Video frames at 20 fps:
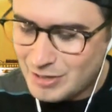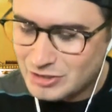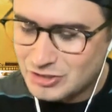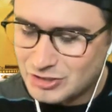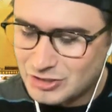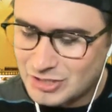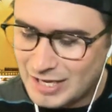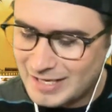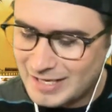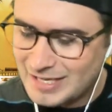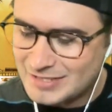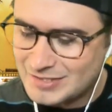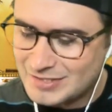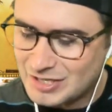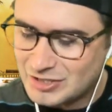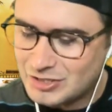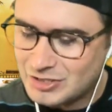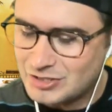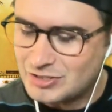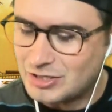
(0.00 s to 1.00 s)
I should, I guess
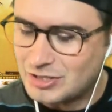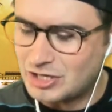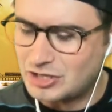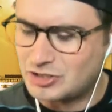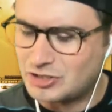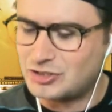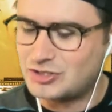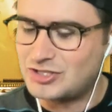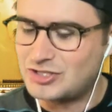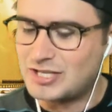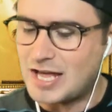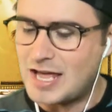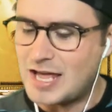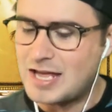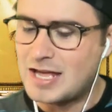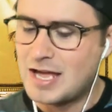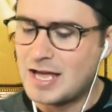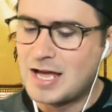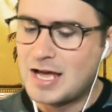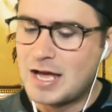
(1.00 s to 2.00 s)
I could, I should
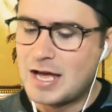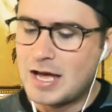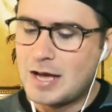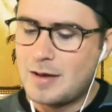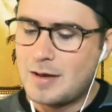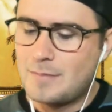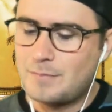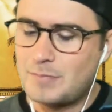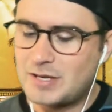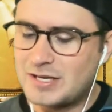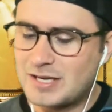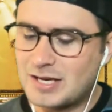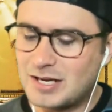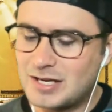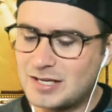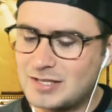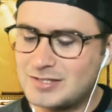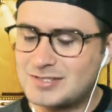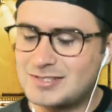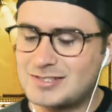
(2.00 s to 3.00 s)
say,
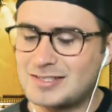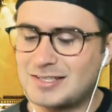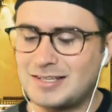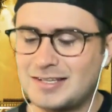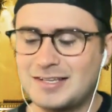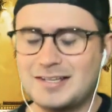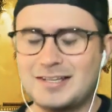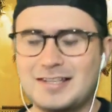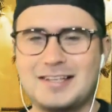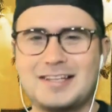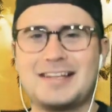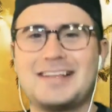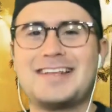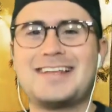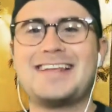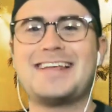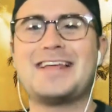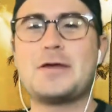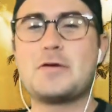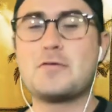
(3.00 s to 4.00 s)
because
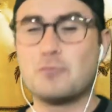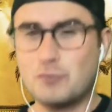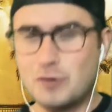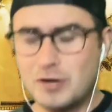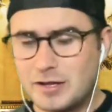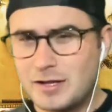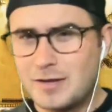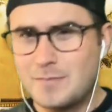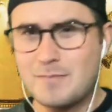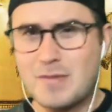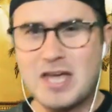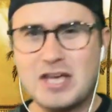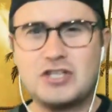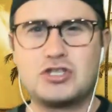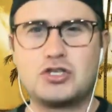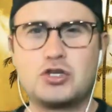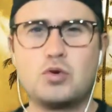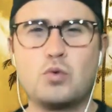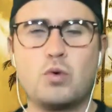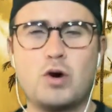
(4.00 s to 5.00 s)
it really
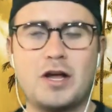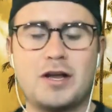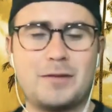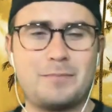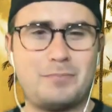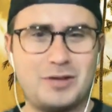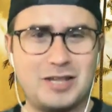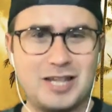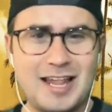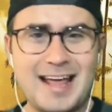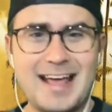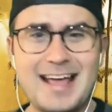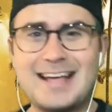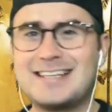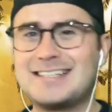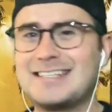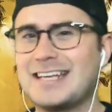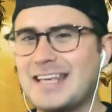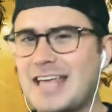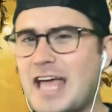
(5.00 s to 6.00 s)
makes you want to
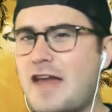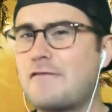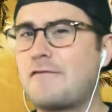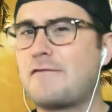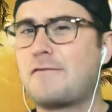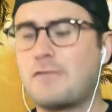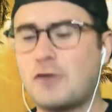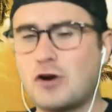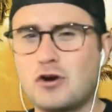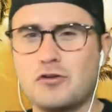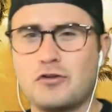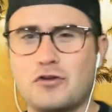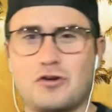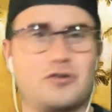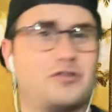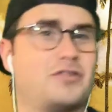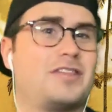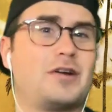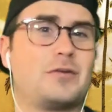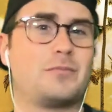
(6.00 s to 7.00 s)
play to get
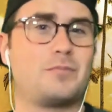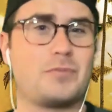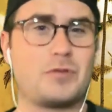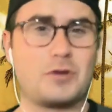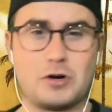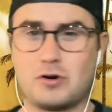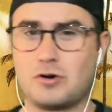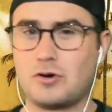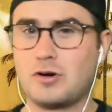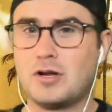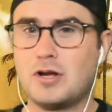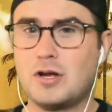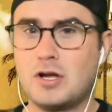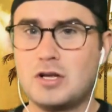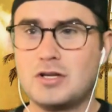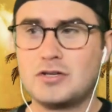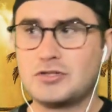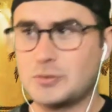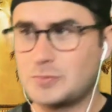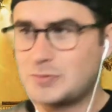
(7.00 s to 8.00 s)
further. They're, they're
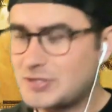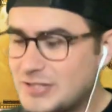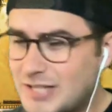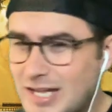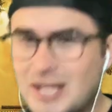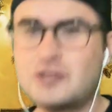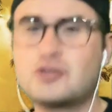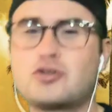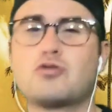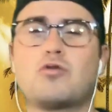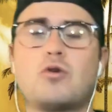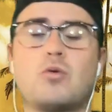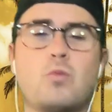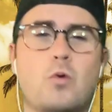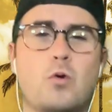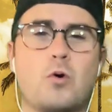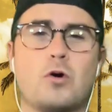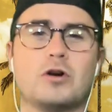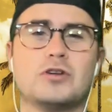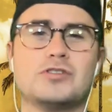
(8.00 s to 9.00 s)
substantial
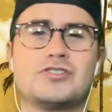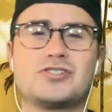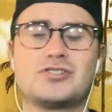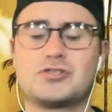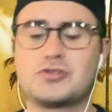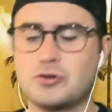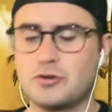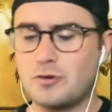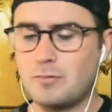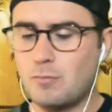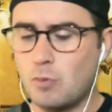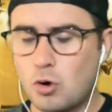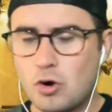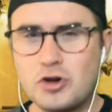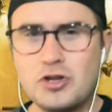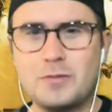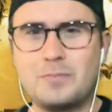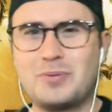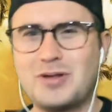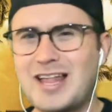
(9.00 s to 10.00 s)
rewards. So the
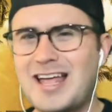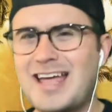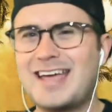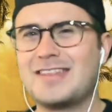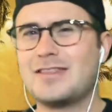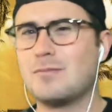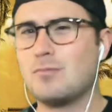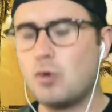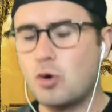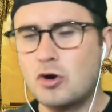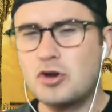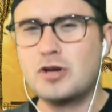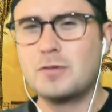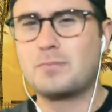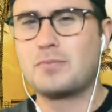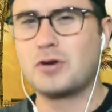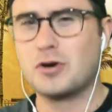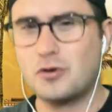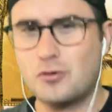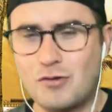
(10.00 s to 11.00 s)
more you play and the more you
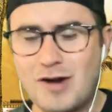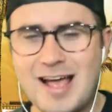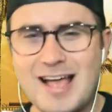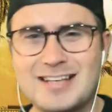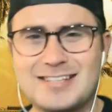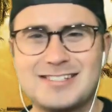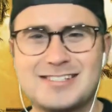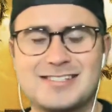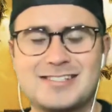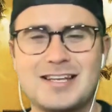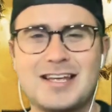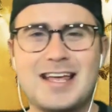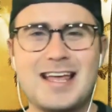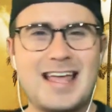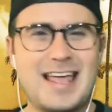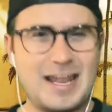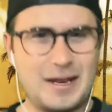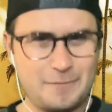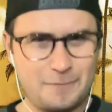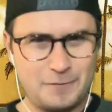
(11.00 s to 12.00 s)
progress,
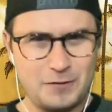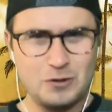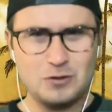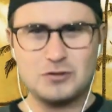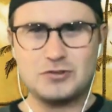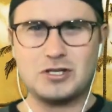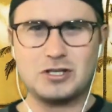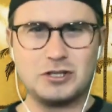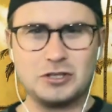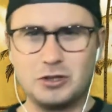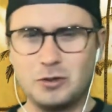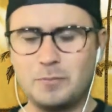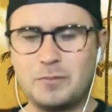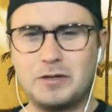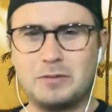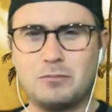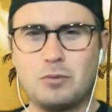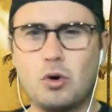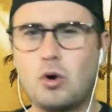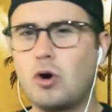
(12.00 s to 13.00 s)
and it feels a little
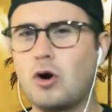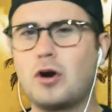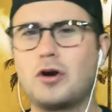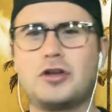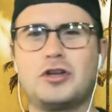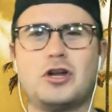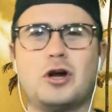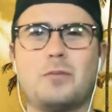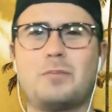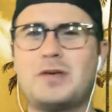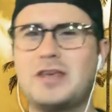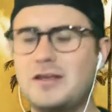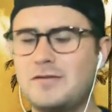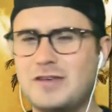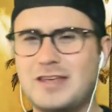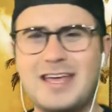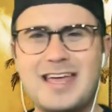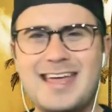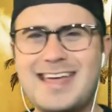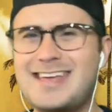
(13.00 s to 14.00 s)
bit more, you know,
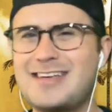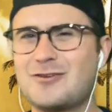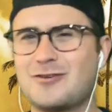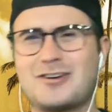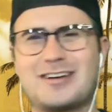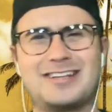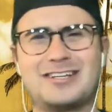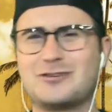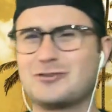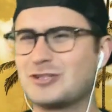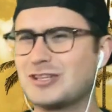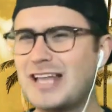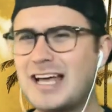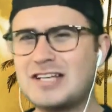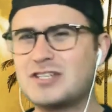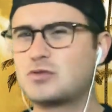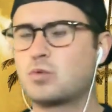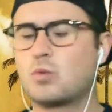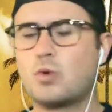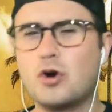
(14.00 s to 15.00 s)
PvE, or you're
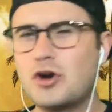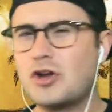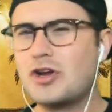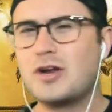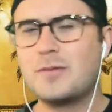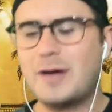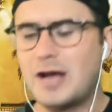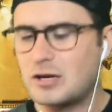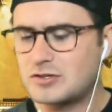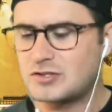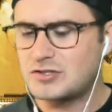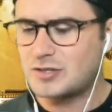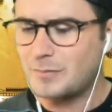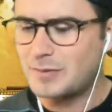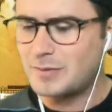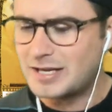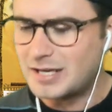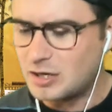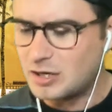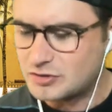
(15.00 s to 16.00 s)
less worried about
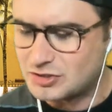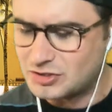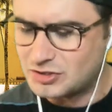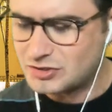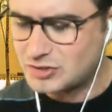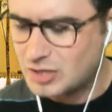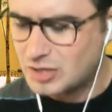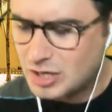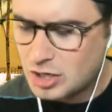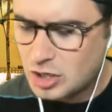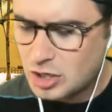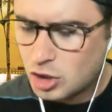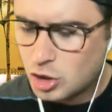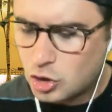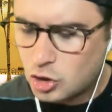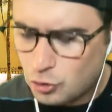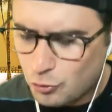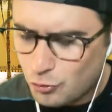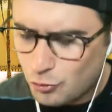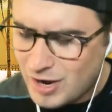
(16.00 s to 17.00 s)
somebody else's
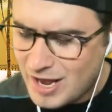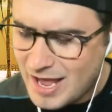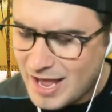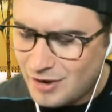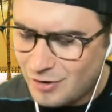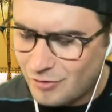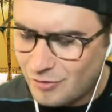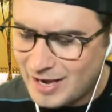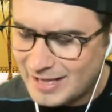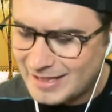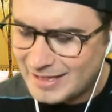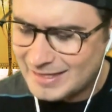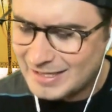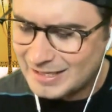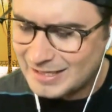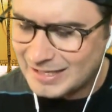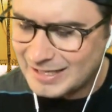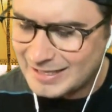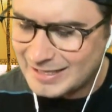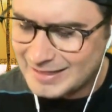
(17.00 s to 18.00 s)
crit or
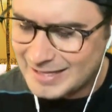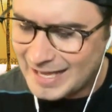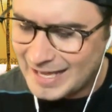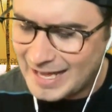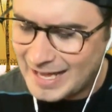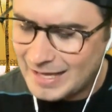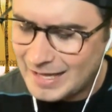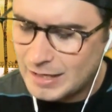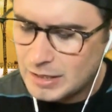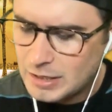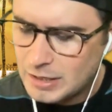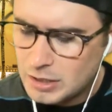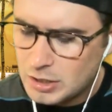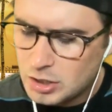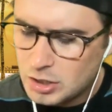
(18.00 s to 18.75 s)
anything like that.